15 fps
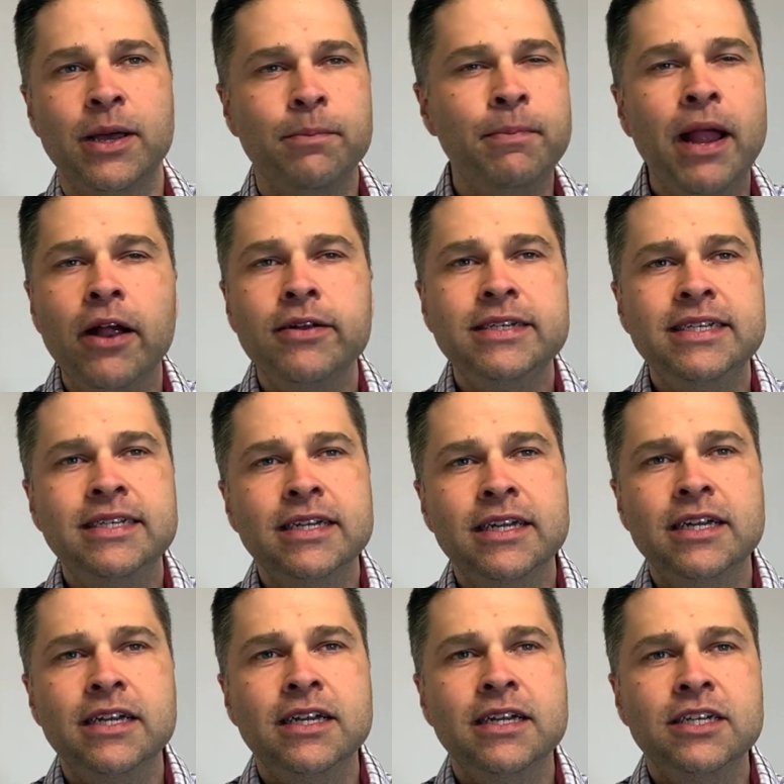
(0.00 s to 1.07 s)
Mary,
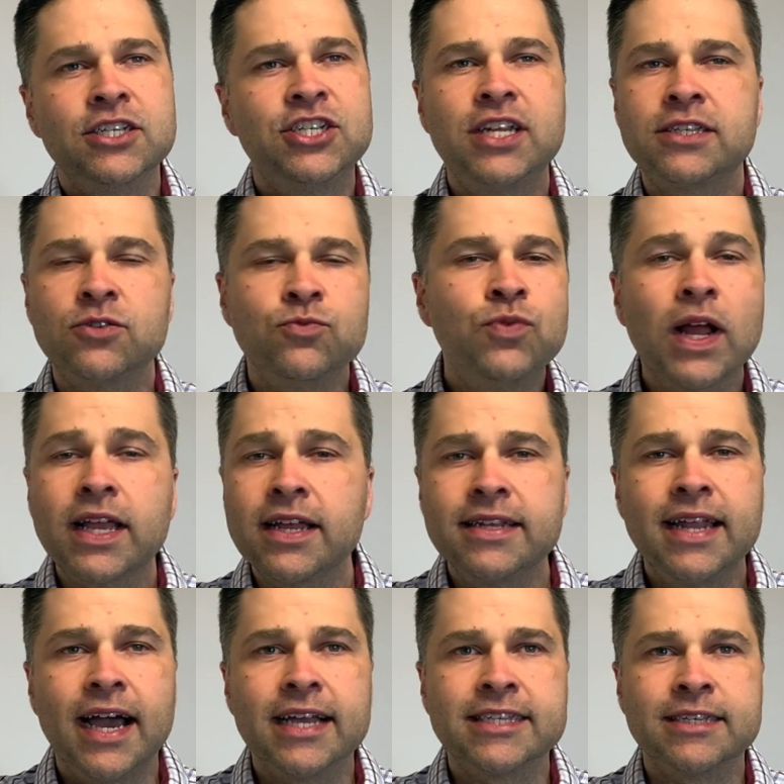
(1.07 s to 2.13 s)
she doesn't
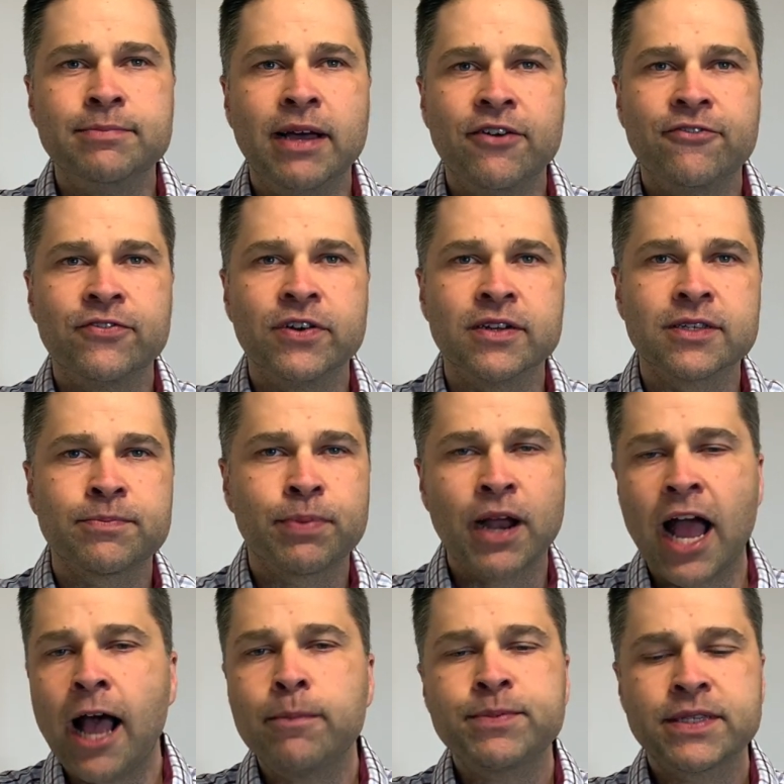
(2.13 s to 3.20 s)
recognize him at first.
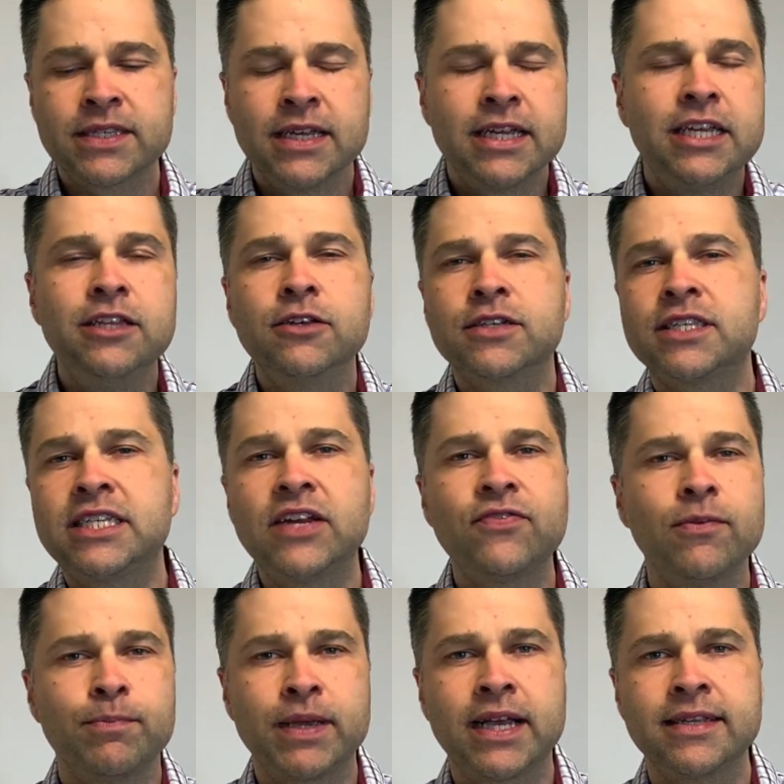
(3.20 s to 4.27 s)
Perhaps he looks
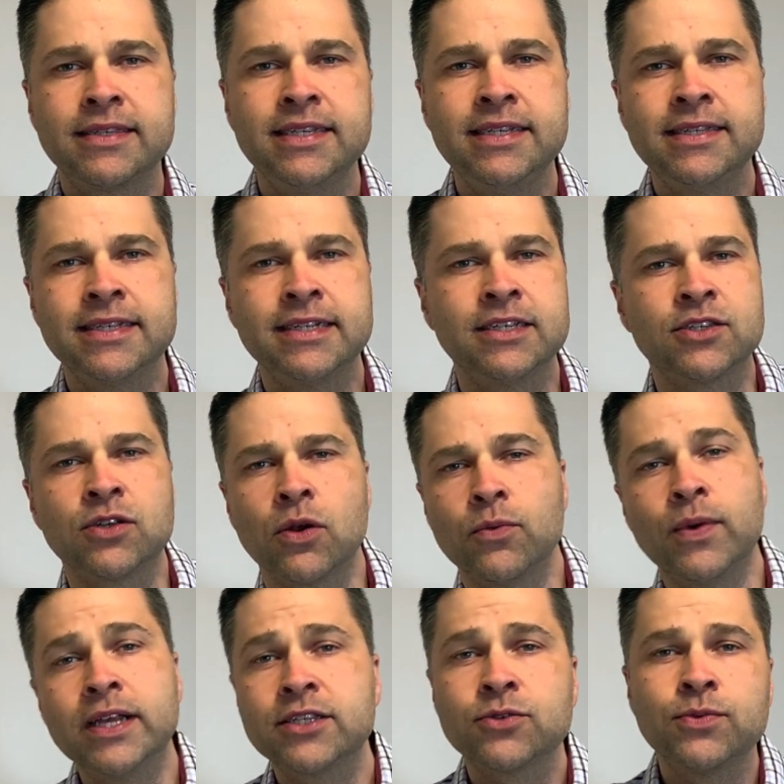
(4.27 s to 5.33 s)
different because he's in his
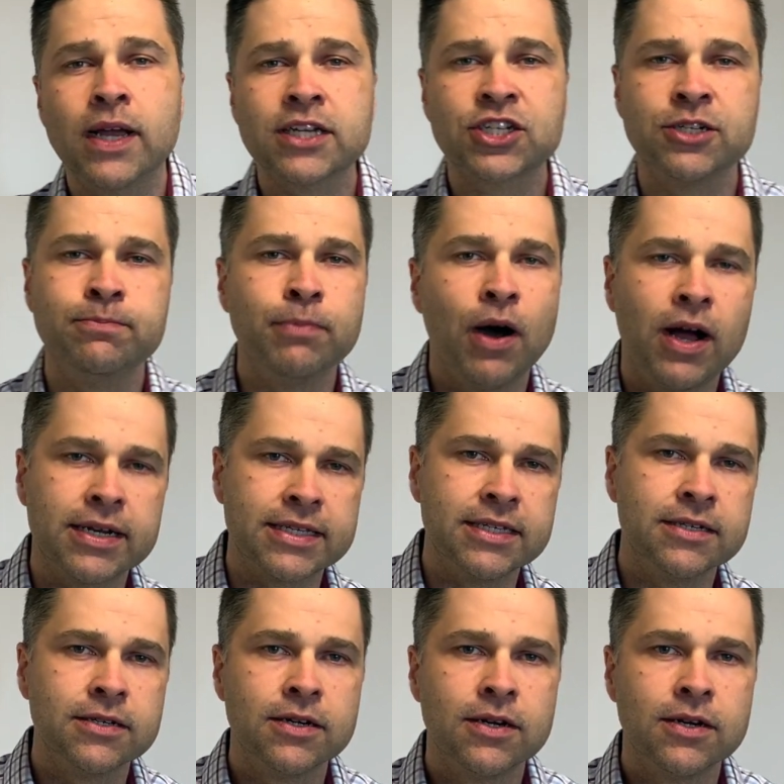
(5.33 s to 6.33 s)
resurrection body.